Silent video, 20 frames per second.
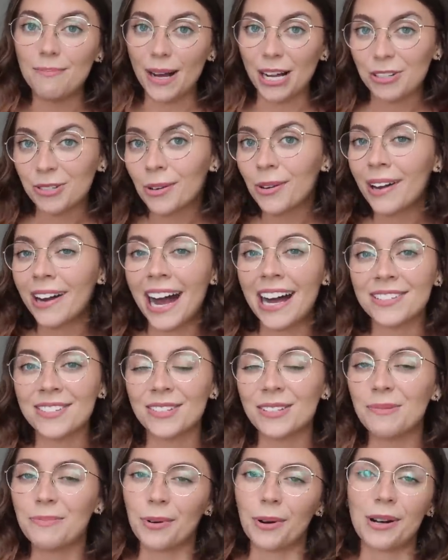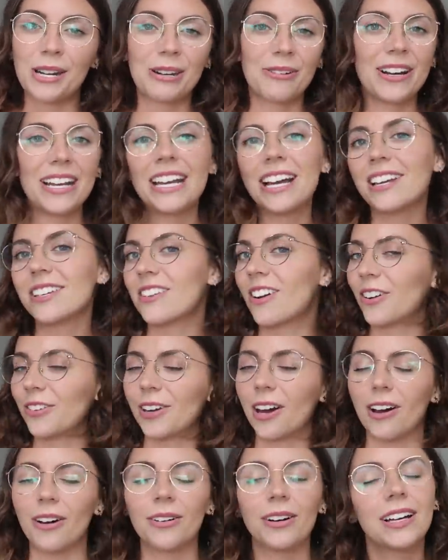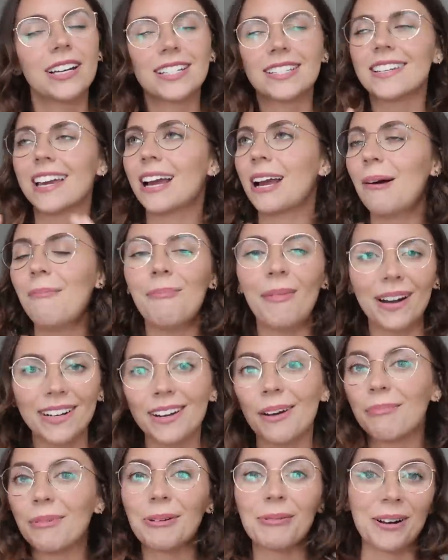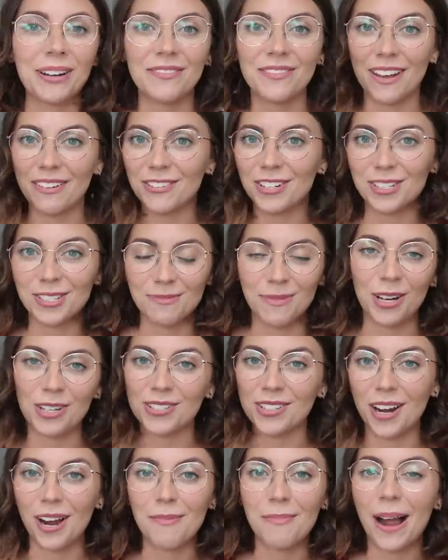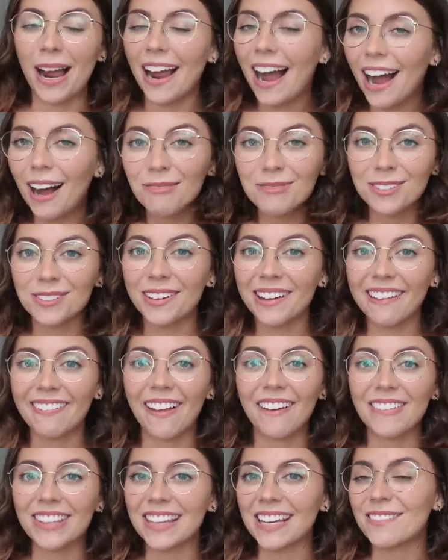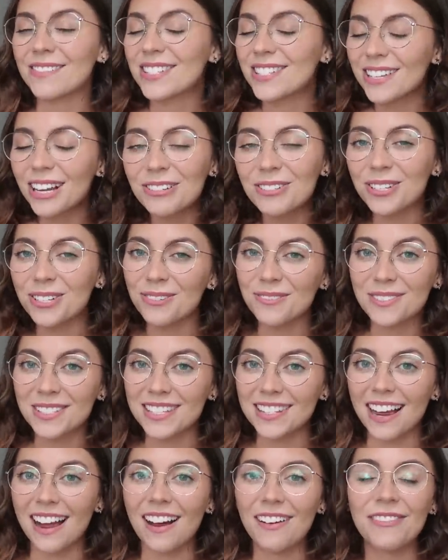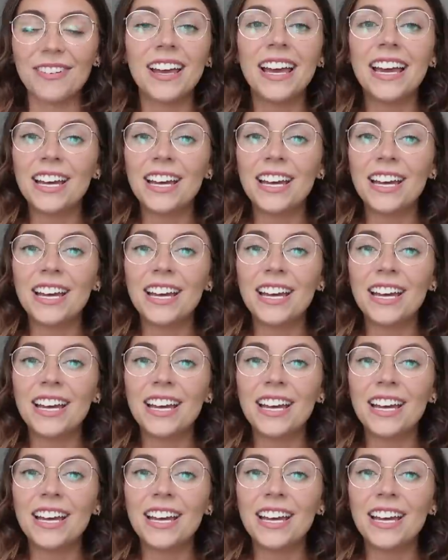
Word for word: Magical Castle Embroidery, y'all know, is like my number one favorite small shop. I absolutely love it. They have such cute stuff.